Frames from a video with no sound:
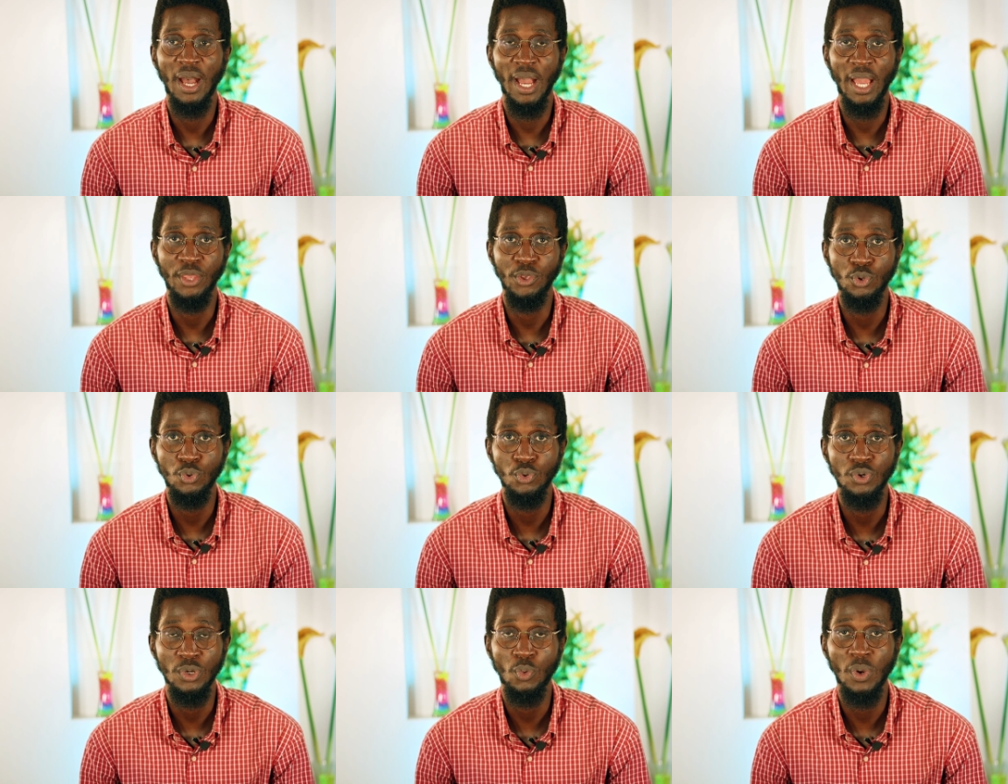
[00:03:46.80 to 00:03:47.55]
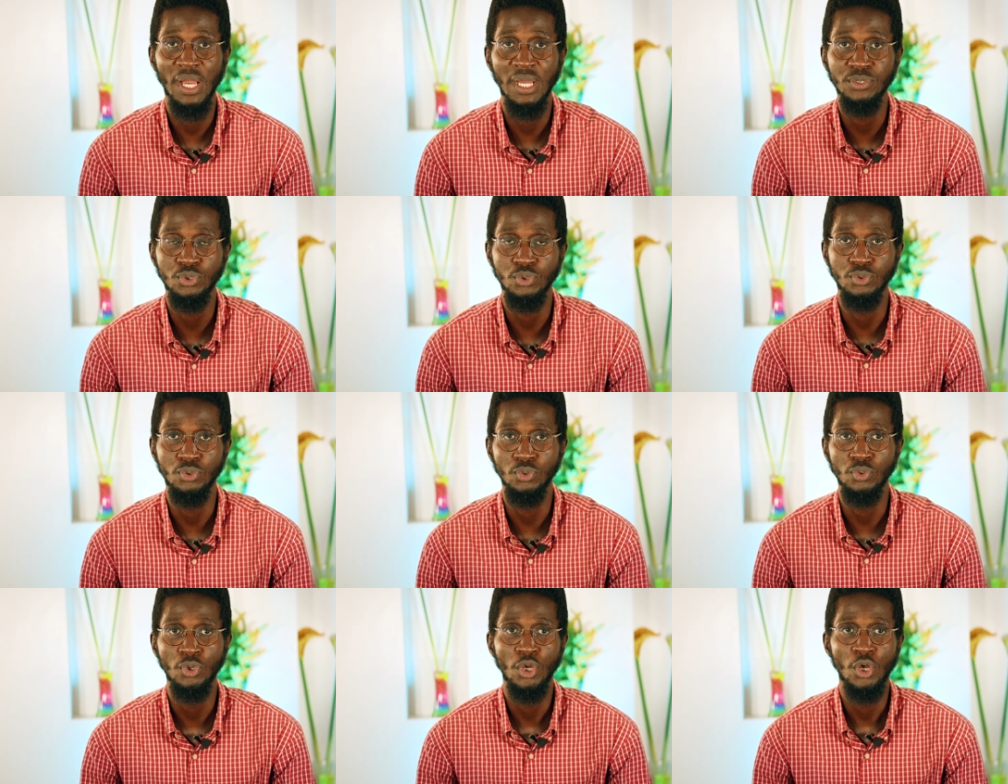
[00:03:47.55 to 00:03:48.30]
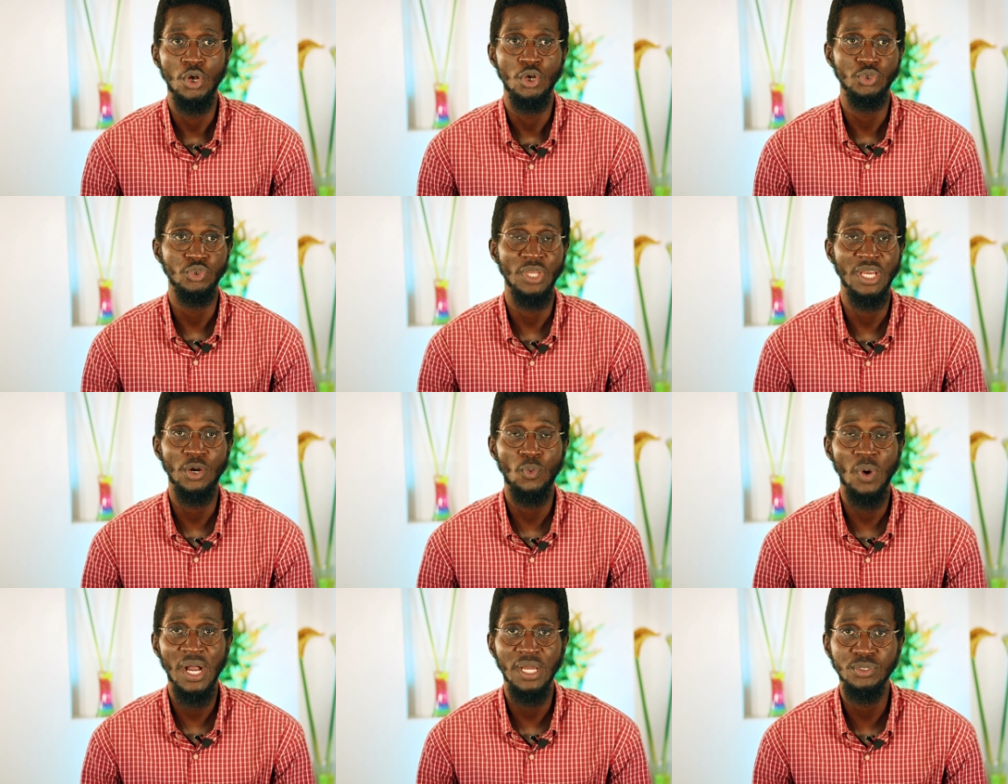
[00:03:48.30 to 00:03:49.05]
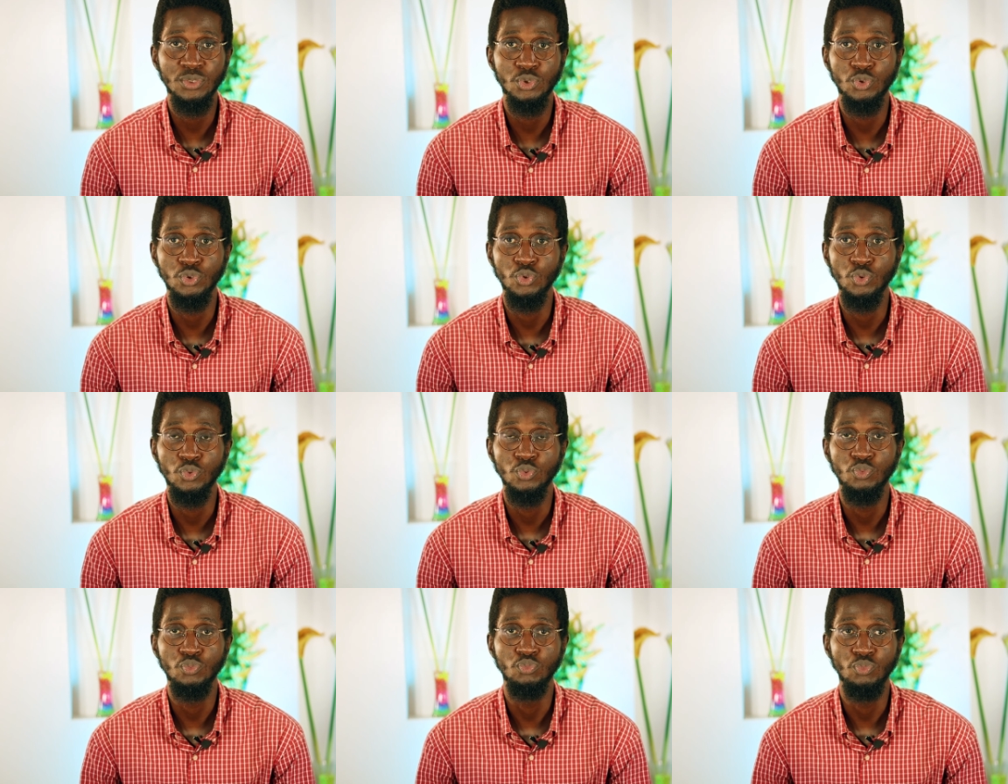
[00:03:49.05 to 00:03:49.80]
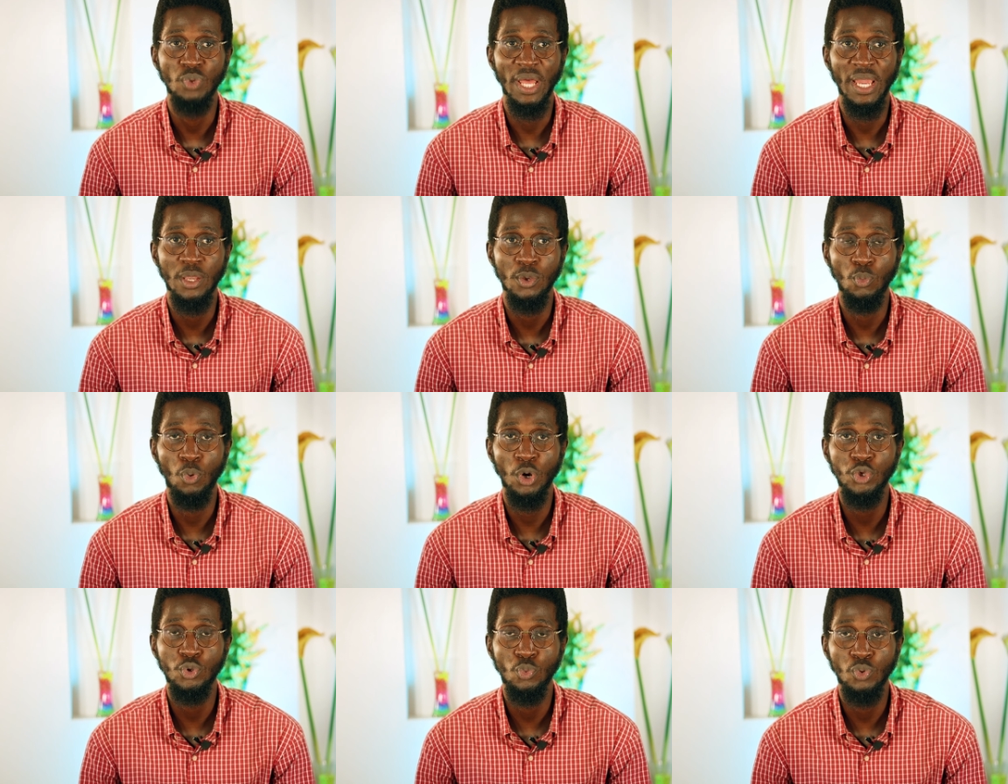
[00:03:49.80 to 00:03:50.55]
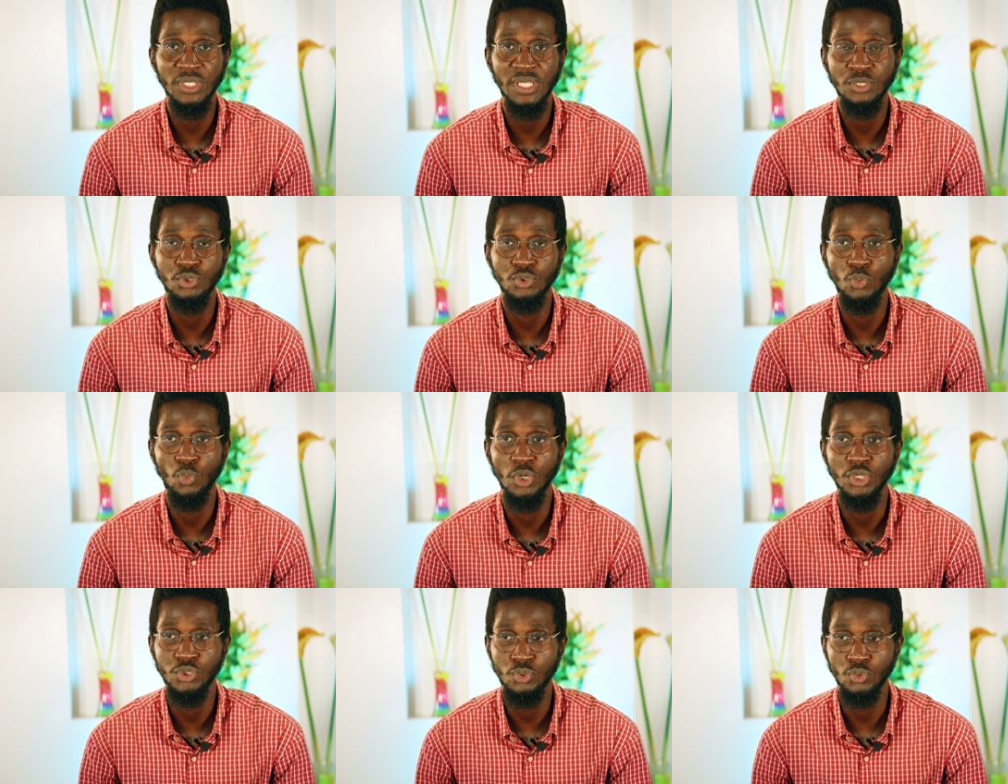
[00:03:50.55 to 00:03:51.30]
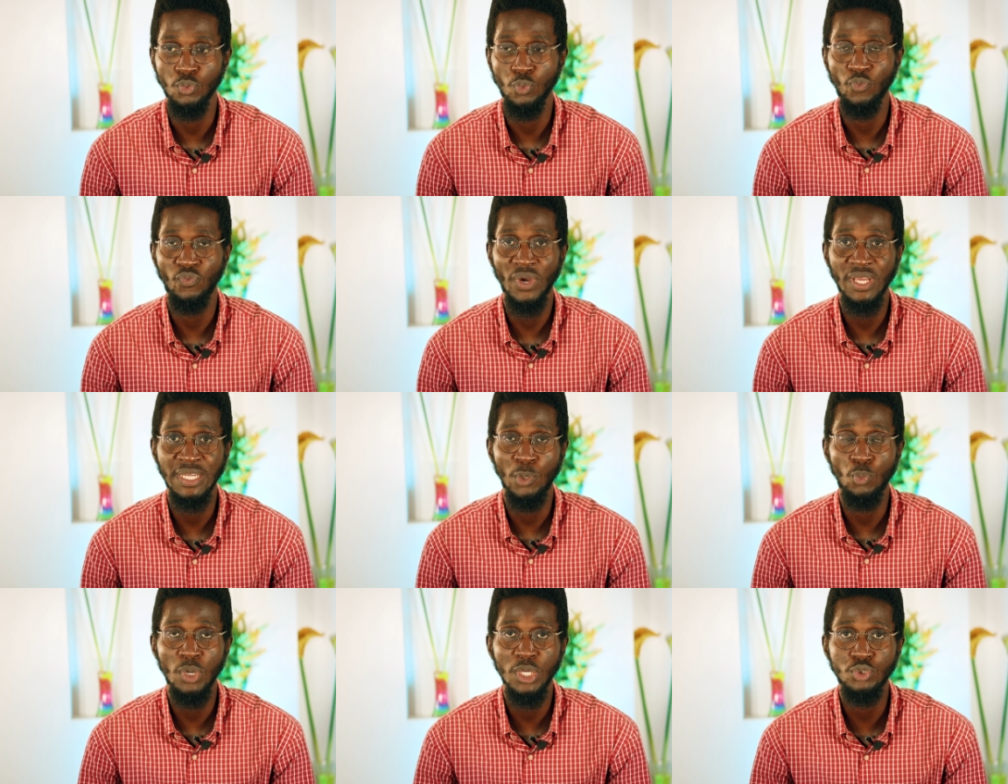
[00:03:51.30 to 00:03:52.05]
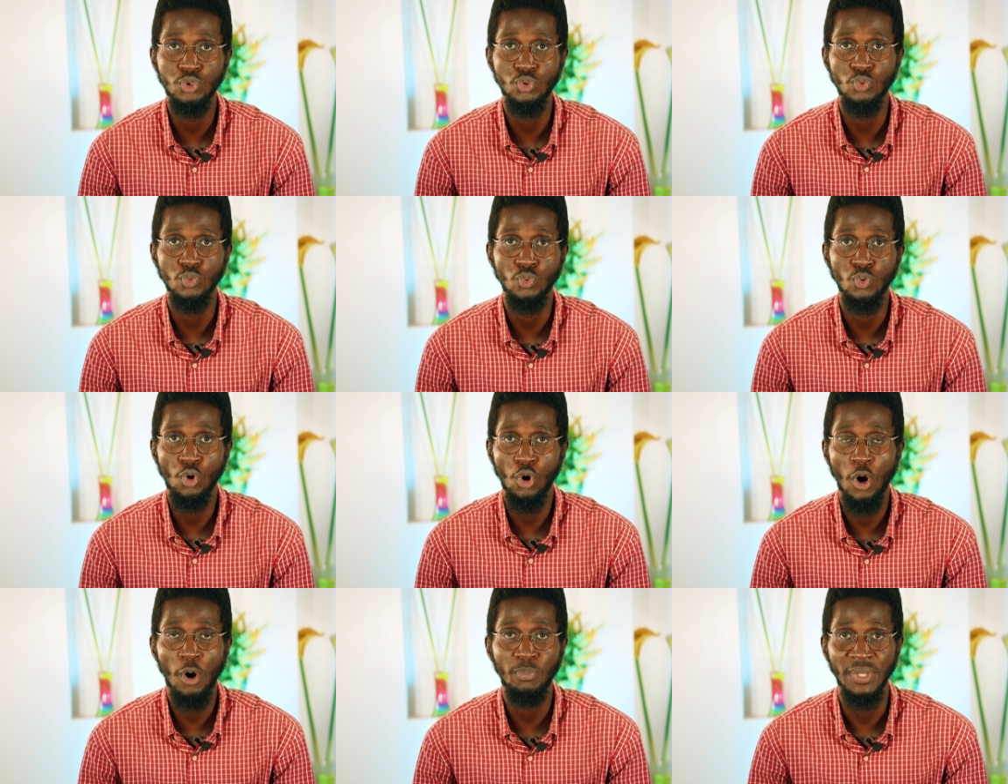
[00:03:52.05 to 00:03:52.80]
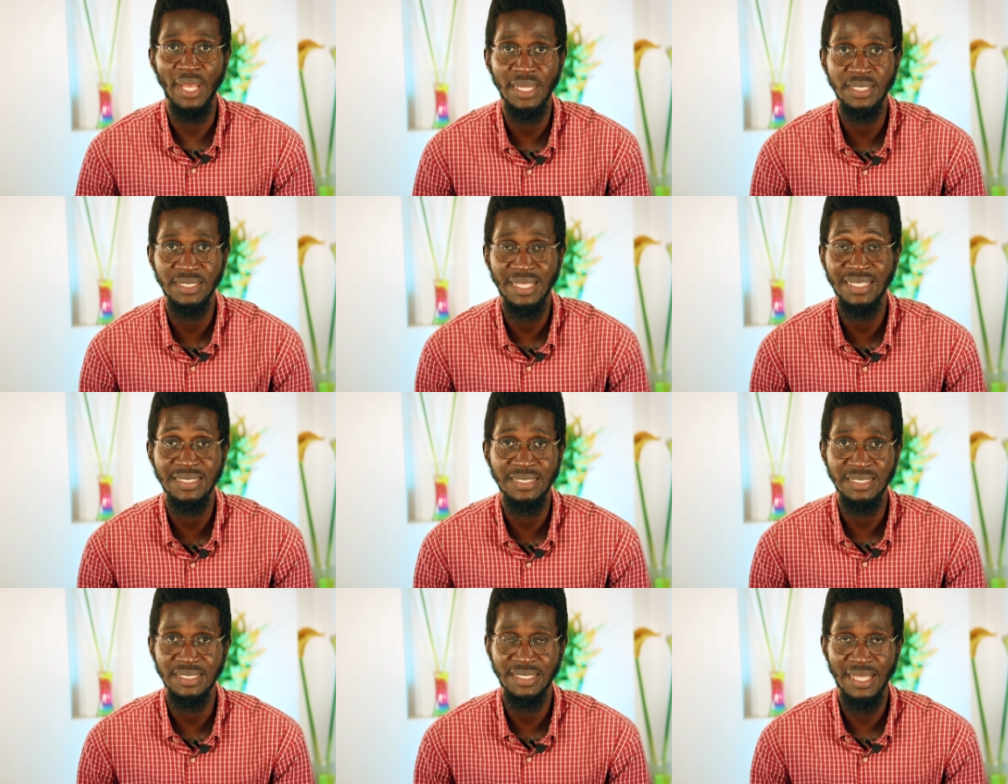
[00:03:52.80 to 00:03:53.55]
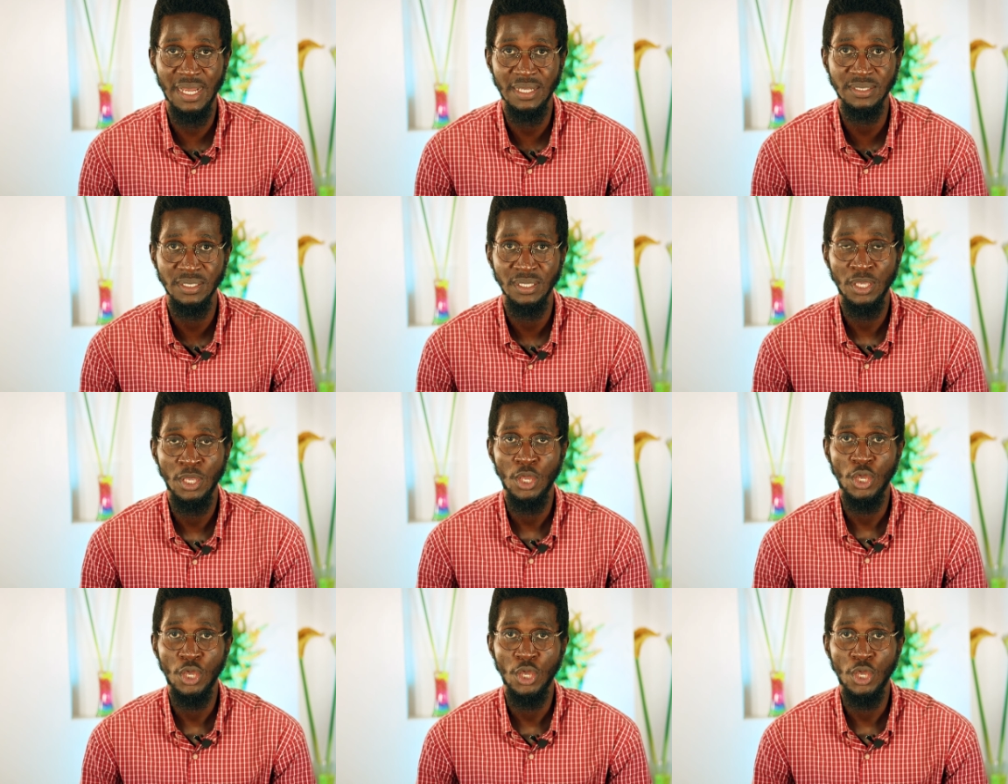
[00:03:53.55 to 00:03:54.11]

are you required to do? So you are required to, like, what you wanted to do was to find a way to curb that. That is the task.